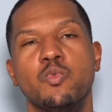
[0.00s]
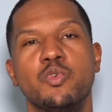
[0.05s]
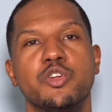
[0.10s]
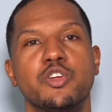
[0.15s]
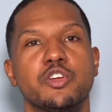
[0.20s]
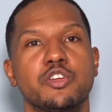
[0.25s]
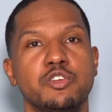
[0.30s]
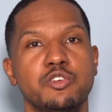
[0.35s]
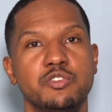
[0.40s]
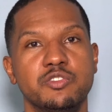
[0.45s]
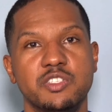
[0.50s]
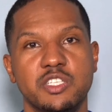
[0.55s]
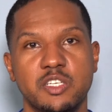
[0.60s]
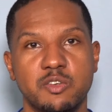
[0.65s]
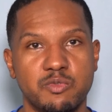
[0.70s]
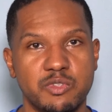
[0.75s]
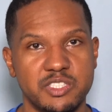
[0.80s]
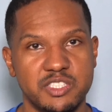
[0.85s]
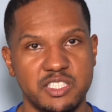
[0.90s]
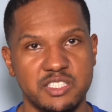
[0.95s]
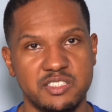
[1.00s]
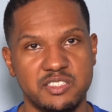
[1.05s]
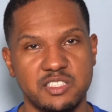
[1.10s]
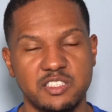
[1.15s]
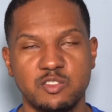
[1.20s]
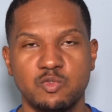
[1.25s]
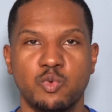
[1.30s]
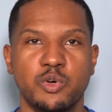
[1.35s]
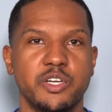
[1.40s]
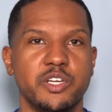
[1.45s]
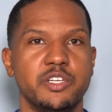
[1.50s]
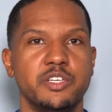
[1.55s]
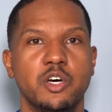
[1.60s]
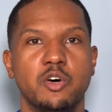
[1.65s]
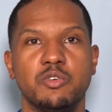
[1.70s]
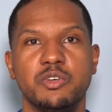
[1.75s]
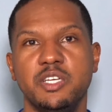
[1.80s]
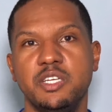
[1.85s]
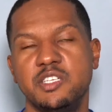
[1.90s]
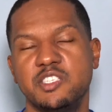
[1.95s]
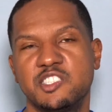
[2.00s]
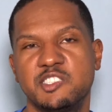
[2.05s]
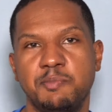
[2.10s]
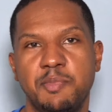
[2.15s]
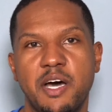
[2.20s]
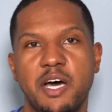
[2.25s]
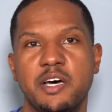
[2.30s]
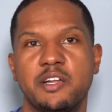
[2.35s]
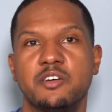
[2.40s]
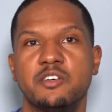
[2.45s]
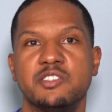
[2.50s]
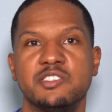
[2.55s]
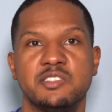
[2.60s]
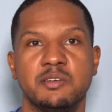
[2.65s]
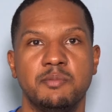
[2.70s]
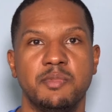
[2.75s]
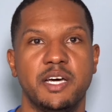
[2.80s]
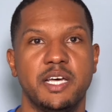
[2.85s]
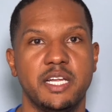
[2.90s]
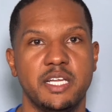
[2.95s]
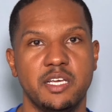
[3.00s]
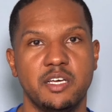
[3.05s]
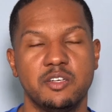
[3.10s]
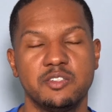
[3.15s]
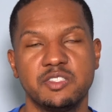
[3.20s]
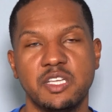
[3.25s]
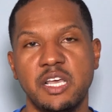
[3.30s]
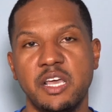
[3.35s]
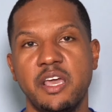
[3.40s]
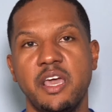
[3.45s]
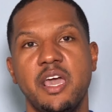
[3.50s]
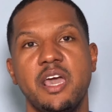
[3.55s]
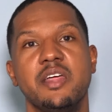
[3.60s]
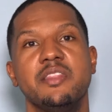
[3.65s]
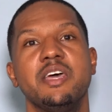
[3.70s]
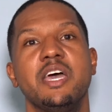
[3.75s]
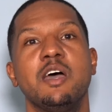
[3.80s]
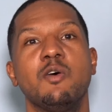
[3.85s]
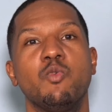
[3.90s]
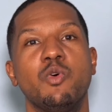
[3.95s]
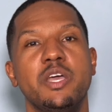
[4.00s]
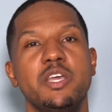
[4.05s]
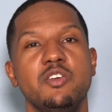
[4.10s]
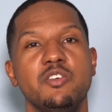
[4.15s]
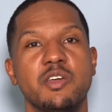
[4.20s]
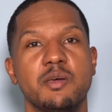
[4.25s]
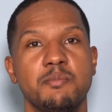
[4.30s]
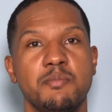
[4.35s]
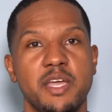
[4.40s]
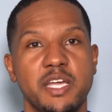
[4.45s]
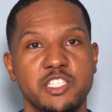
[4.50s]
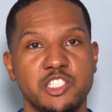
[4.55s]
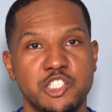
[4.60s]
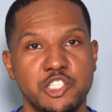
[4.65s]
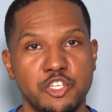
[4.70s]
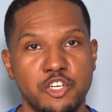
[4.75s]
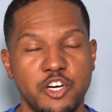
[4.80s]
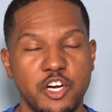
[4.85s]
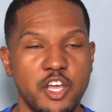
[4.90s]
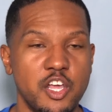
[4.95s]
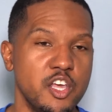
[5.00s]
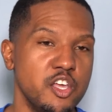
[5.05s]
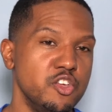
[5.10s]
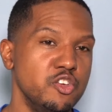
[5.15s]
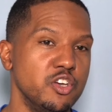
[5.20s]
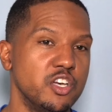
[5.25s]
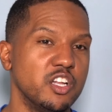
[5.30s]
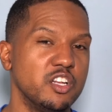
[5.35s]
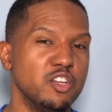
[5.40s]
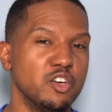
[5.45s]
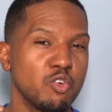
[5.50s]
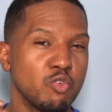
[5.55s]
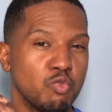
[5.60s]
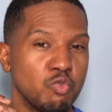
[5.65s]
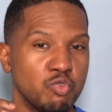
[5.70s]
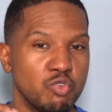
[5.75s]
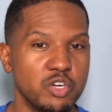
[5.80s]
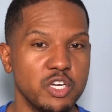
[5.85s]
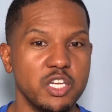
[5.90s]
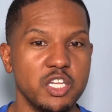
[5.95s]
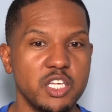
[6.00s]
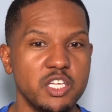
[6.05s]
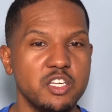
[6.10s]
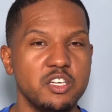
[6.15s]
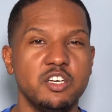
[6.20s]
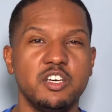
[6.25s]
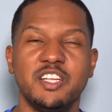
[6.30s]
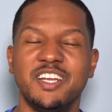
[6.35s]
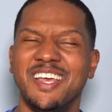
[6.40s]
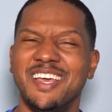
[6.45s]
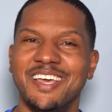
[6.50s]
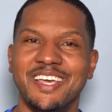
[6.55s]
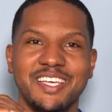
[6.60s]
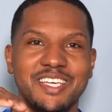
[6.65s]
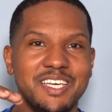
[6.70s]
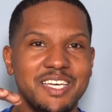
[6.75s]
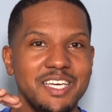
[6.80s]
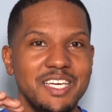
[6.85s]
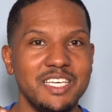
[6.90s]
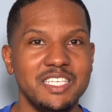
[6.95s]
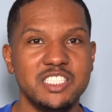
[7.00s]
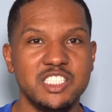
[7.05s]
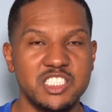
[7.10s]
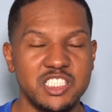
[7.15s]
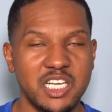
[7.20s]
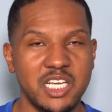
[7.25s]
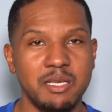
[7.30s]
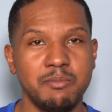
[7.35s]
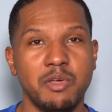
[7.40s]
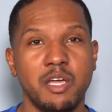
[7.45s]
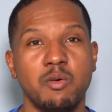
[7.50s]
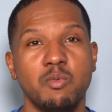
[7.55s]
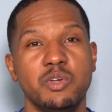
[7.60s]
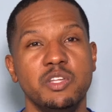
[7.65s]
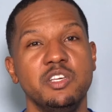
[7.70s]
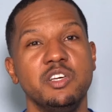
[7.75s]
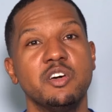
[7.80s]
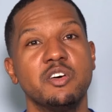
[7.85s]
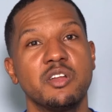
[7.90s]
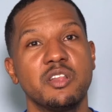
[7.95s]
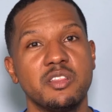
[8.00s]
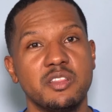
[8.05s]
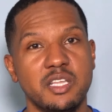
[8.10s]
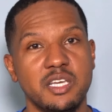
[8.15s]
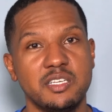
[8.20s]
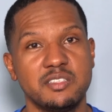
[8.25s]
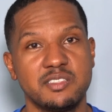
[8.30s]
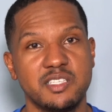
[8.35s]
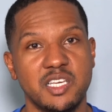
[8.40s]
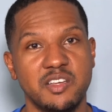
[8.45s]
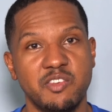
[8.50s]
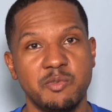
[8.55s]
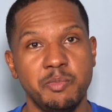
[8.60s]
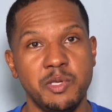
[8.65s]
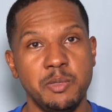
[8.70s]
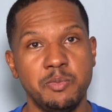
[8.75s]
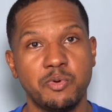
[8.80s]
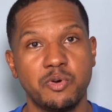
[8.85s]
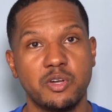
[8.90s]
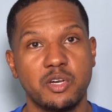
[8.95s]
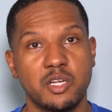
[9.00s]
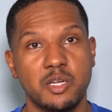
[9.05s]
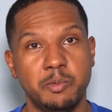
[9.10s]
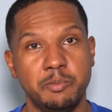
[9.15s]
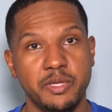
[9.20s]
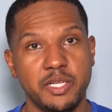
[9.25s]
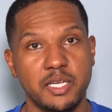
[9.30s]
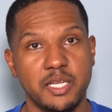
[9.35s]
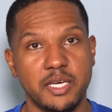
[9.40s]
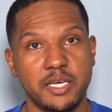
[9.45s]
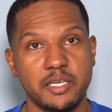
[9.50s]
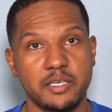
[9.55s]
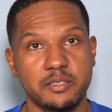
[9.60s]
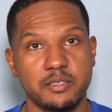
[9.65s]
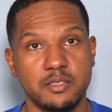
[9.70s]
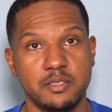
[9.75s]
when you're using a resistance where you don't need a spotter or somebody else. And that way you can make sure you can look really good, get in shape. And when you go to Thanksgiving, people are gonna be like,